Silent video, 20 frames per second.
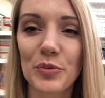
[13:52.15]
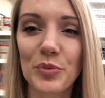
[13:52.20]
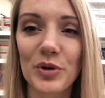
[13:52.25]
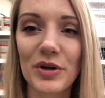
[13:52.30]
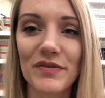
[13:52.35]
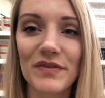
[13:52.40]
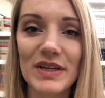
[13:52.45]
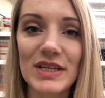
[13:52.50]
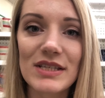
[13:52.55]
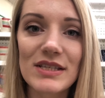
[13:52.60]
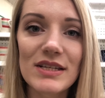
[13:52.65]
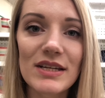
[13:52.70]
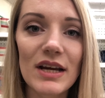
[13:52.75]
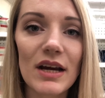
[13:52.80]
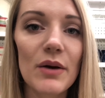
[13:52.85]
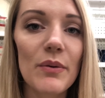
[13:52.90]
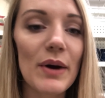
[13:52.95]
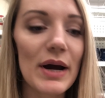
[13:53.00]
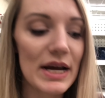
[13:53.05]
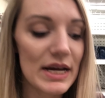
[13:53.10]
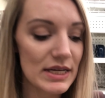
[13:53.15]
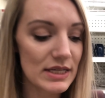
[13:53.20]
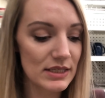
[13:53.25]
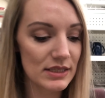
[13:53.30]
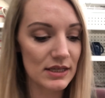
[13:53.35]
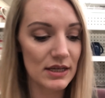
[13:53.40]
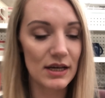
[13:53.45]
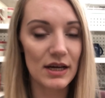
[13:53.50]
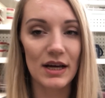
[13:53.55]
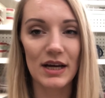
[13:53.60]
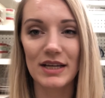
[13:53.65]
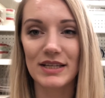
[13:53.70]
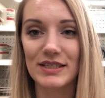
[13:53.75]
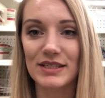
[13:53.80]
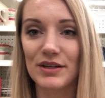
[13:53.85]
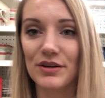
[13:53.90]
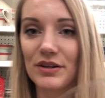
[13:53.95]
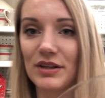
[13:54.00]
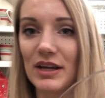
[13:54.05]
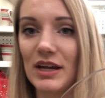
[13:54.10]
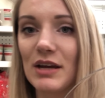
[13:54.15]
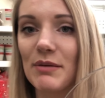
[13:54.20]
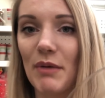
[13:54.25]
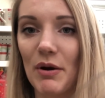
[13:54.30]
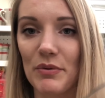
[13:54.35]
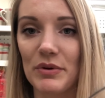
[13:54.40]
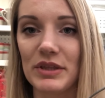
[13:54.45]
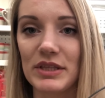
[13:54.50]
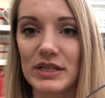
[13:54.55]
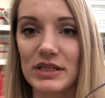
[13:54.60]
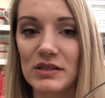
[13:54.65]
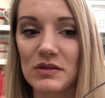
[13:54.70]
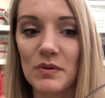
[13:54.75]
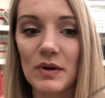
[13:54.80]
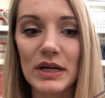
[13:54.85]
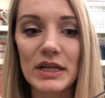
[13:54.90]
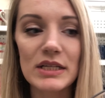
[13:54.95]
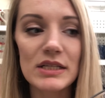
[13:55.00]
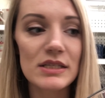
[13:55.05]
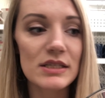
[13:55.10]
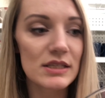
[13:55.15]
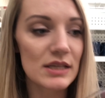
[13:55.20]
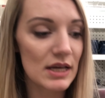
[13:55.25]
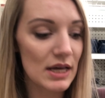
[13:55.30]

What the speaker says: previous DIYs until they came out with these ones.